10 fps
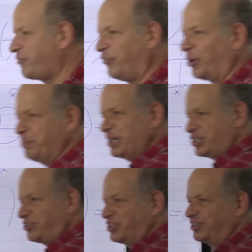4
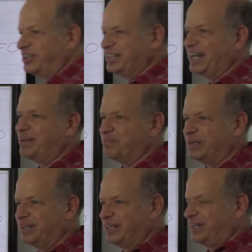pictures are the same.
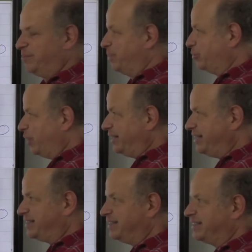But what
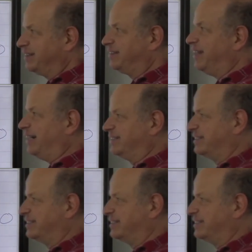is it that does